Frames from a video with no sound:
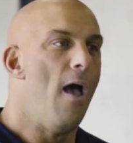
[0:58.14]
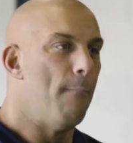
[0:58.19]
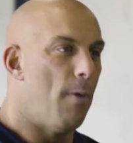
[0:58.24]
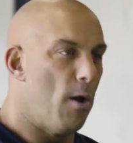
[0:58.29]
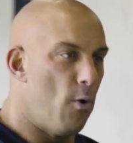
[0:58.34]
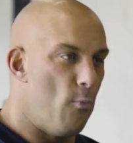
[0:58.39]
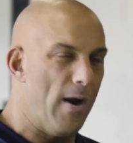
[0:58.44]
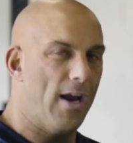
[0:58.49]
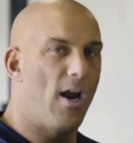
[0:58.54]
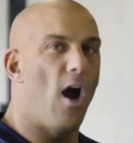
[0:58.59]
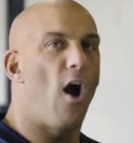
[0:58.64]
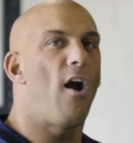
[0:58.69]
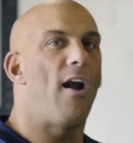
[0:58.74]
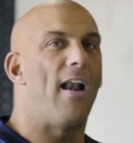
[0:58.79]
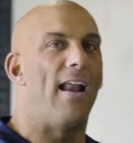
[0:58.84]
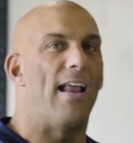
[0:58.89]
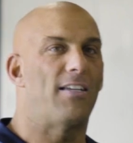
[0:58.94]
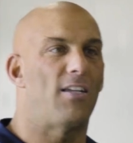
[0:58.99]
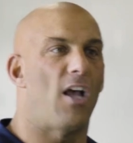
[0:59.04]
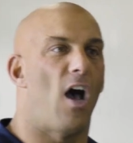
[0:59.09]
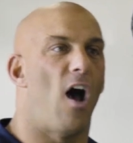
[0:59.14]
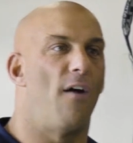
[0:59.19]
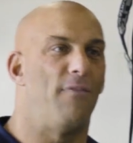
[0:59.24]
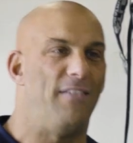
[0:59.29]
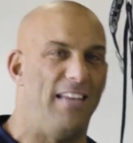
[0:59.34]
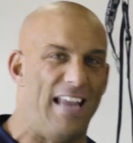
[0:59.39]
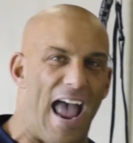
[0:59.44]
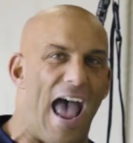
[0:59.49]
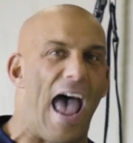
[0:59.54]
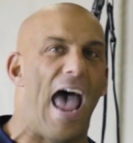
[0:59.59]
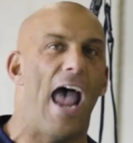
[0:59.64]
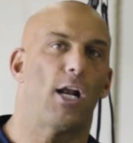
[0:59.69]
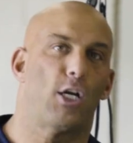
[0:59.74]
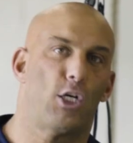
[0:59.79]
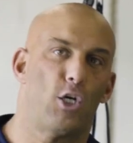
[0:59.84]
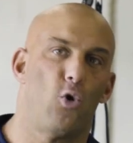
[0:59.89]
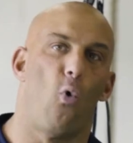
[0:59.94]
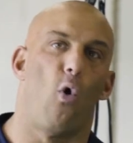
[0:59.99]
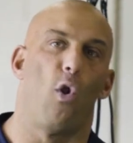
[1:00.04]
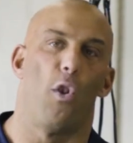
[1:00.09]
But regardless of the
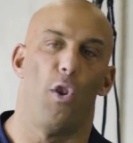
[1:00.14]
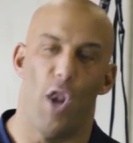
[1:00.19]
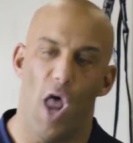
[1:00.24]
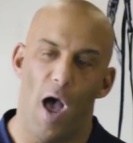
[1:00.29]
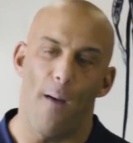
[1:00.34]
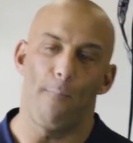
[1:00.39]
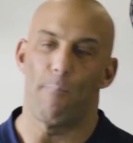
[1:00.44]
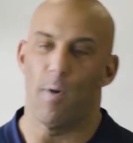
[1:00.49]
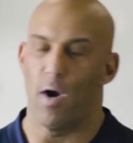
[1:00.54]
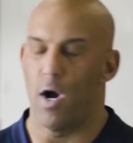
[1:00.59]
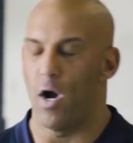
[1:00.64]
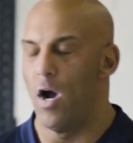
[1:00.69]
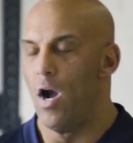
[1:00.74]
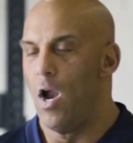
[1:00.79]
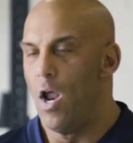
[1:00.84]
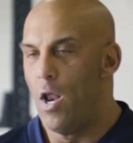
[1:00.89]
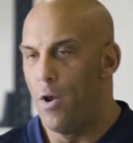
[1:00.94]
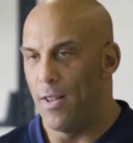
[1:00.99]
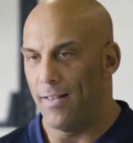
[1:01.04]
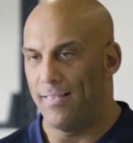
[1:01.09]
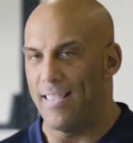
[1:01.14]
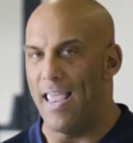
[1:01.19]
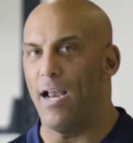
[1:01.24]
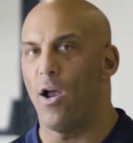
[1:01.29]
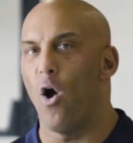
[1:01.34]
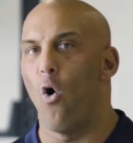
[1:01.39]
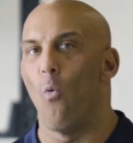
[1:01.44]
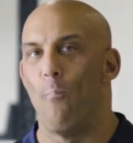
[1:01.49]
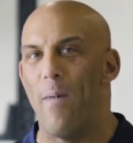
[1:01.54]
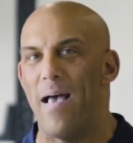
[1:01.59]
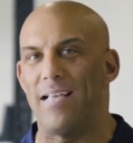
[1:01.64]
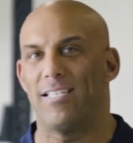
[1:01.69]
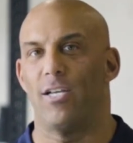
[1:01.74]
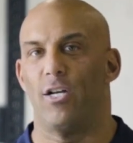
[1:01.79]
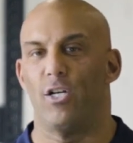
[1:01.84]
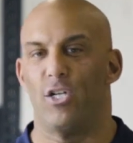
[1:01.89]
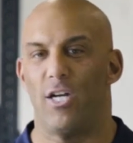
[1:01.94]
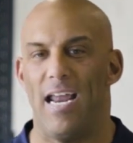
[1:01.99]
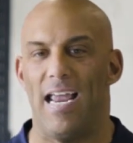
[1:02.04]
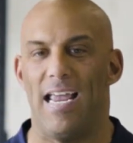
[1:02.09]
actual number, the take-home
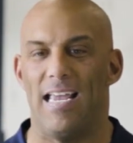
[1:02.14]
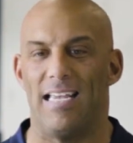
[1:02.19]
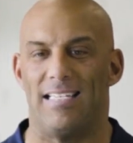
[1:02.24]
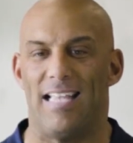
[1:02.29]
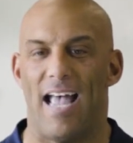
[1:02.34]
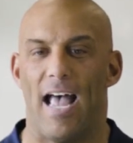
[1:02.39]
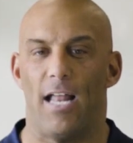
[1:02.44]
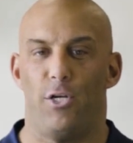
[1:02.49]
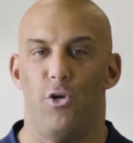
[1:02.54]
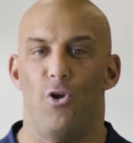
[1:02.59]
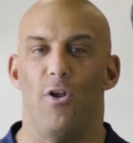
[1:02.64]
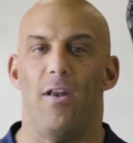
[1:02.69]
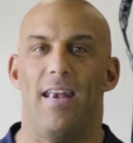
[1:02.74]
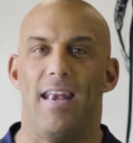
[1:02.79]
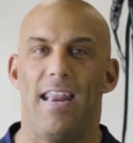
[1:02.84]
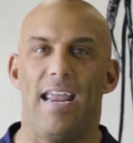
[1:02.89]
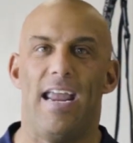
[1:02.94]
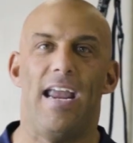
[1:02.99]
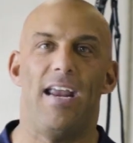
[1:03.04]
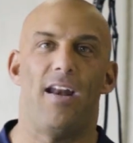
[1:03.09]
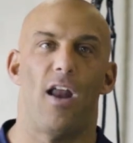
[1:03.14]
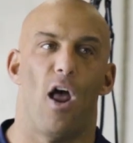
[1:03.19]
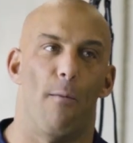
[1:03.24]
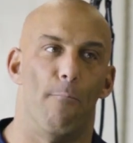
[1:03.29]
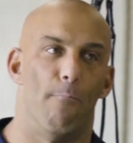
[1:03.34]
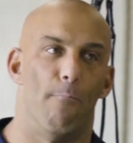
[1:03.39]
message is that you need a